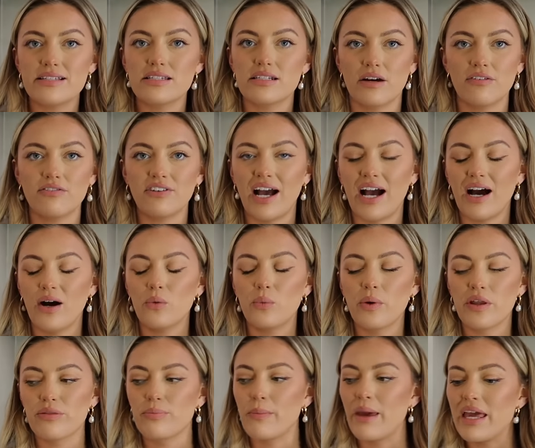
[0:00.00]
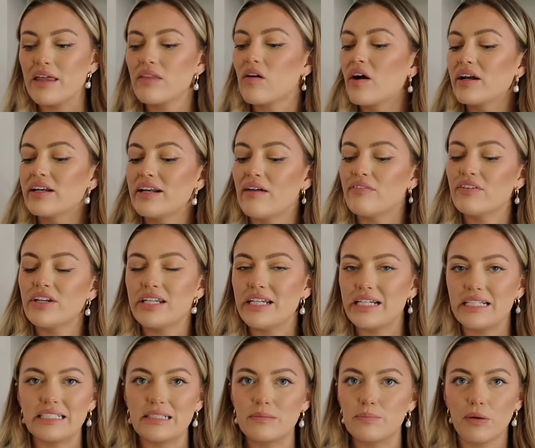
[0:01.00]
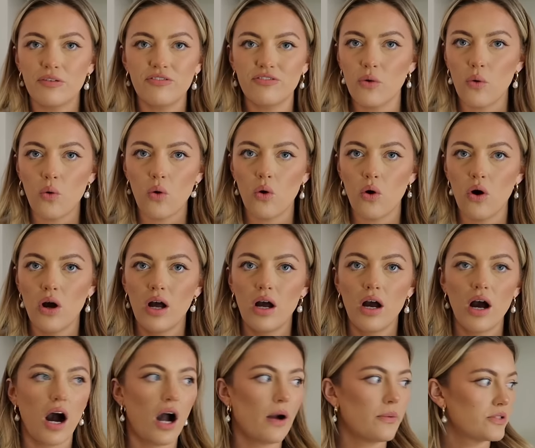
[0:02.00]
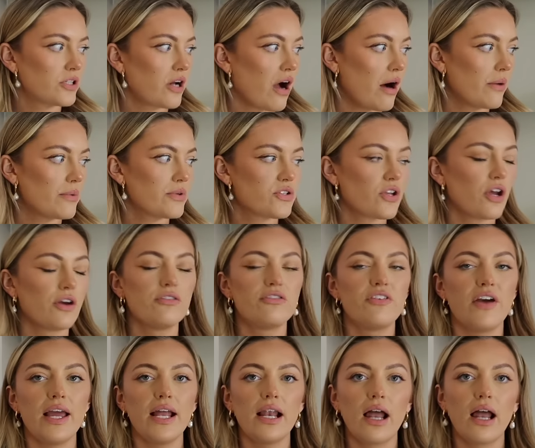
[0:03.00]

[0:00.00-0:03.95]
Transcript: stuff now with me that I never needed before I would go out with Sophie.